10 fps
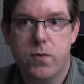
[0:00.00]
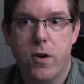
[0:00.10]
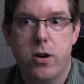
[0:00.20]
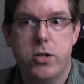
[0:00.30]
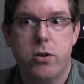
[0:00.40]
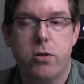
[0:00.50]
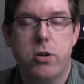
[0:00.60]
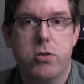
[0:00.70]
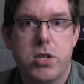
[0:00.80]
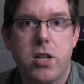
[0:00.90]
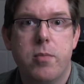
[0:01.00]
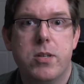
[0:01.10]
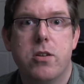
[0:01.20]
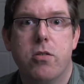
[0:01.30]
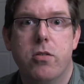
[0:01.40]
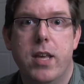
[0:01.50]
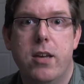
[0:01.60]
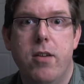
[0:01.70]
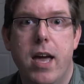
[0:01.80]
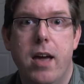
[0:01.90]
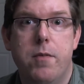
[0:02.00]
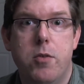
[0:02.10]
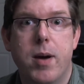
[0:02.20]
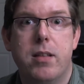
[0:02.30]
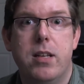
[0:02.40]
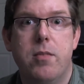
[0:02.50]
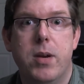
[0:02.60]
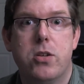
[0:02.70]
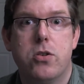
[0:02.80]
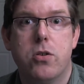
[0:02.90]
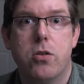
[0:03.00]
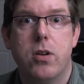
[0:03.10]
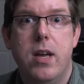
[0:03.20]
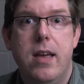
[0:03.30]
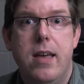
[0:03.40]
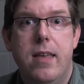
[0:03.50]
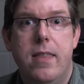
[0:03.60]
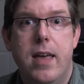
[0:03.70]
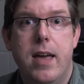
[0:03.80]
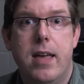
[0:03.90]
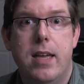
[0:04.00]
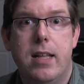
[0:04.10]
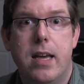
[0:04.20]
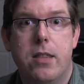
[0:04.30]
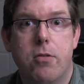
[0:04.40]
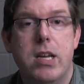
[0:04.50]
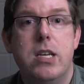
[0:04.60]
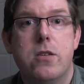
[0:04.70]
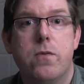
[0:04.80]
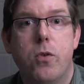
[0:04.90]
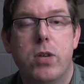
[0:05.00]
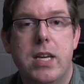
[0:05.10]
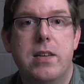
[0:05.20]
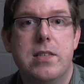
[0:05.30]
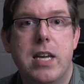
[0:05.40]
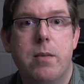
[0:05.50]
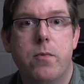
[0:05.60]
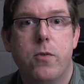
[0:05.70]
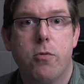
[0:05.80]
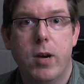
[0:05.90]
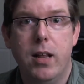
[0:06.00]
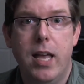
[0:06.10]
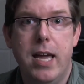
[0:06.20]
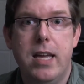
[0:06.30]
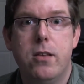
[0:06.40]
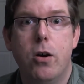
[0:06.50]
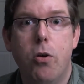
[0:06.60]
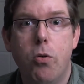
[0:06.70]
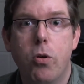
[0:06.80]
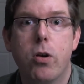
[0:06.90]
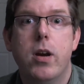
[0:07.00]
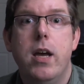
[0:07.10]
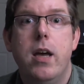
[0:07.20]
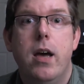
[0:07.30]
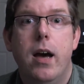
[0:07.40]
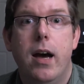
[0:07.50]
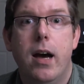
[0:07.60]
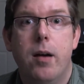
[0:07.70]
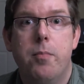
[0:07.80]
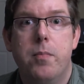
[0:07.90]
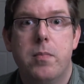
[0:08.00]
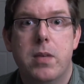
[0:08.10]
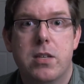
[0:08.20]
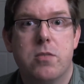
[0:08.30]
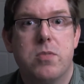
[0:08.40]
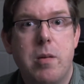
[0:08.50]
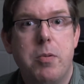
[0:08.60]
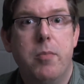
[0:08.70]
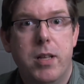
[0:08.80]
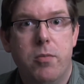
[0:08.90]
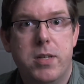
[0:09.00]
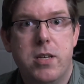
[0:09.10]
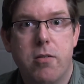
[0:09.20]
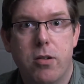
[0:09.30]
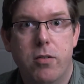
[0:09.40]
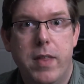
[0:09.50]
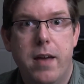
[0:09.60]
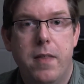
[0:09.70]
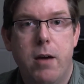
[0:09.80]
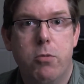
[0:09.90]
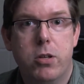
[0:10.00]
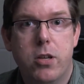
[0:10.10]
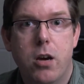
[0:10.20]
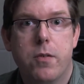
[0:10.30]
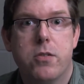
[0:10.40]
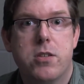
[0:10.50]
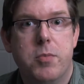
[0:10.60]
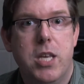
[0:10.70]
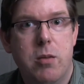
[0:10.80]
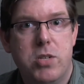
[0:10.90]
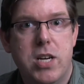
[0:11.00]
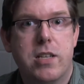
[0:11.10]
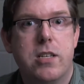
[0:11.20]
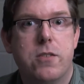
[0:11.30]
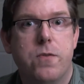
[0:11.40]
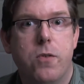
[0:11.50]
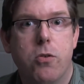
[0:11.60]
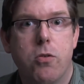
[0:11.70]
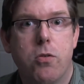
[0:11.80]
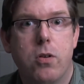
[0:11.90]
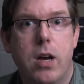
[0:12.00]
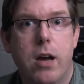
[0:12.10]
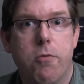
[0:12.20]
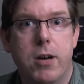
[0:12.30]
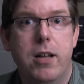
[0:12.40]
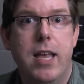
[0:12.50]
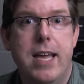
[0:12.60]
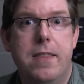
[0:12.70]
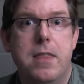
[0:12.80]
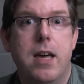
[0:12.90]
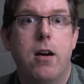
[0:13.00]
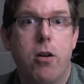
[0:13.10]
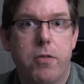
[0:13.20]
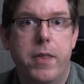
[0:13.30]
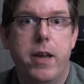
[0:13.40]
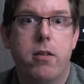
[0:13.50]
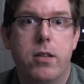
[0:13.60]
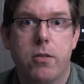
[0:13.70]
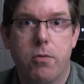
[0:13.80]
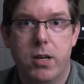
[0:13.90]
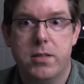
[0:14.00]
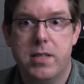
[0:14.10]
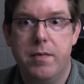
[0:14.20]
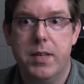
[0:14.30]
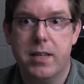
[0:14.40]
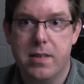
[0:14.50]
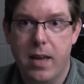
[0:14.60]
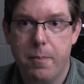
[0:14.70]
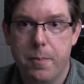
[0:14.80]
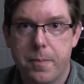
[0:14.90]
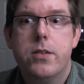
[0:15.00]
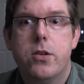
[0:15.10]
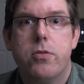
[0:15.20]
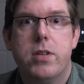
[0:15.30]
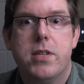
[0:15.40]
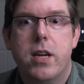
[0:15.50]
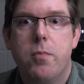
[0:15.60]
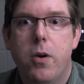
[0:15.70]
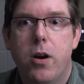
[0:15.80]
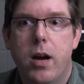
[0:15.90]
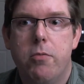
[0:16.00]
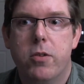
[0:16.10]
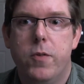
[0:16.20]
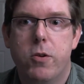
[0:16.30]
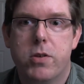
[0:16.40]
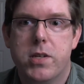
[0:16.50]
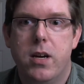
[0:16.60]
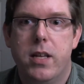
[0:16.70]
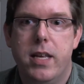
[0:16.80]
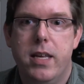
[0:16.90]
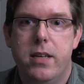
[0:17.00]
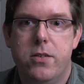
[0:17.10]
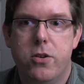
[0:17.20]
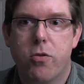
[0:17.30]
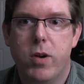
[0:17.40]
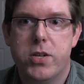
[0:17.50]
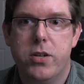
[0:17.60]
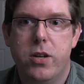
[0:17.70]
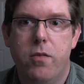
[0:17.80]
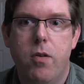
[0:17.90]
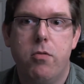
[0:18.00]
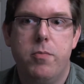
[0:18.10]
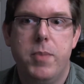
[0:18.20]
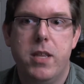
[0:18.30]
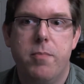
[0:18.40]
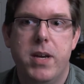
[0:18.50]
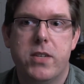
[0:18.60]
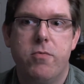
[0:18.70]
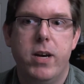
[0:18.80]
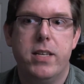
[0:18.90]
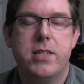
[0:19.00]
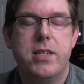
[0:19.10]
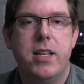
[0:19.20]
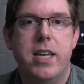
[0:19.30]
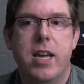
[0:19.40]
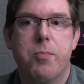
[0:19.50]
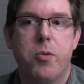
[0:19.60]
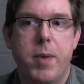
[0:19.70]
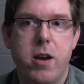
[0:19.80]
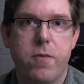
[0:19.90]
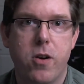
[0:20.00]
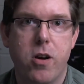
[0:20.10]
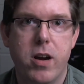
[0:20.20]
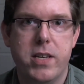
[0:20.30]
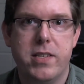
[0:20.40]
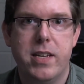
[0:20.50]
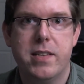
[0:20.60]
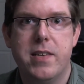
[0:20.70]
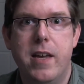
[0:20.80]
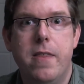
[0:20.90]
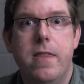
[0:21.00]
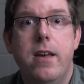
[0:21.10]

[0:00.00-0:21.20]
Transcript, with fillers: far as your your study material that you have, you might need to make sure that it either is for the exam for RHEL 8 or um, get some supplemental material that that would cover some of the objectives for uh, RHEL 8 that aren't there in the RHEL 7 exam. So the second part I want to focus on is your question of what would be the best way to study and prepare for RHCSA.